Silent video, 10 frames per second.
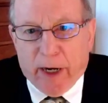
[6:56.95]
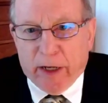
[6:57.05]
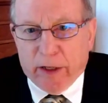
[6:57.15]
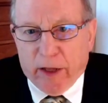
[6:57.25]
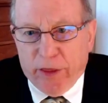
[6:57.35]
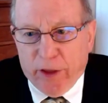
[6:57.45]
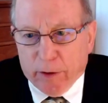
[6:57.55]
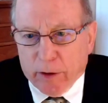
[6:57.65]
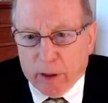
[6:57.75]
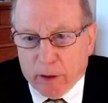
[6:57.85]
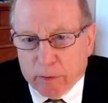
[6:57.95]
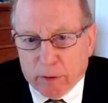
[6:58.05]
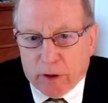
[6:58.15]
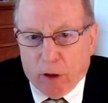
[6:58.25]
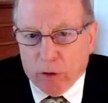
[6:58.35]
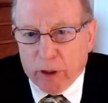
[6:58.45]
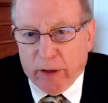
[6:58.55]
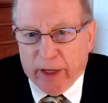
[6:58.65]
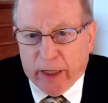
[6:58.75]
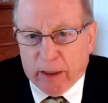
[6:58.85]
I, I think uh, only
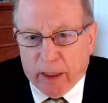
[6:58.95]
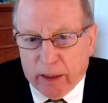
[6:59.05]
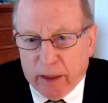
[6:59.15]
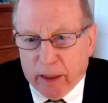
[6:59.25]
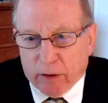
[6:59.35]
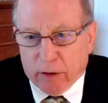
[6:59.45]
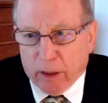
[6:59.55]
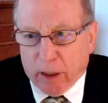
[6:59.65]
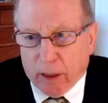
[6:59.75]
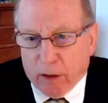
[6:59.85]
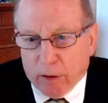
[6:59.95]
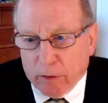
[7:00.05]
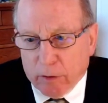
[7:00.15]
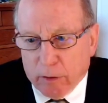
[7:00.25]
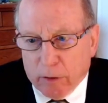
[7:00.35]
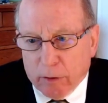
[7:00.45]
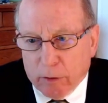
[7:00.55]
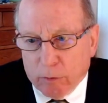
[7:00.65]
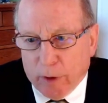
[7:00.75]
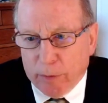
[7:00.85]
that I think uh, uh,
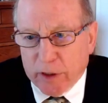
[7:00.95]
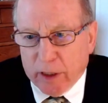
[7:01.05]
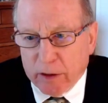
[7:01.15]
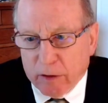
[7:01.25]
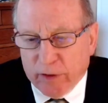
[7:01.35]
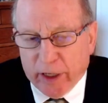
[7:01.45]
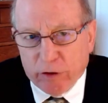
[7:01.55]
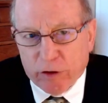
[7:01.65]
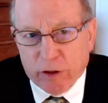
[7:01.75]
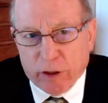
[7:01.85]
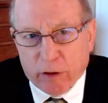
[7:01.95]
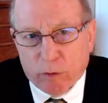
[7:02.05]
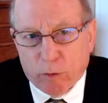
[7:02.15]
Representative Anderson